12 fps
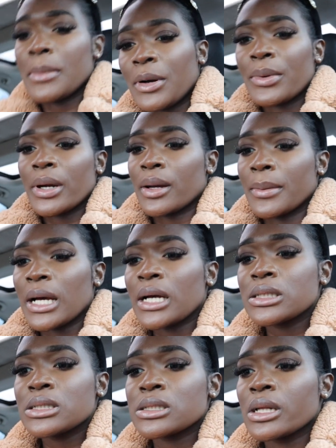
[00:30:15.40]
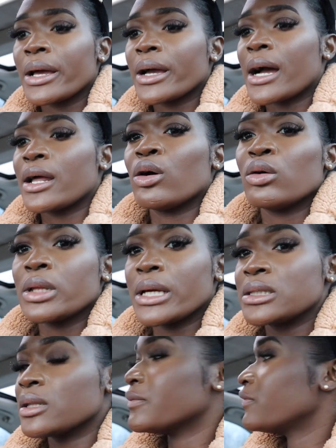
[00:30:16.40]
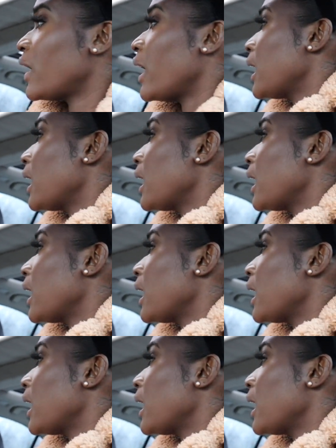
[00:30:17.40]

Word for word: not wearing a mask. Like, I don't like the fact,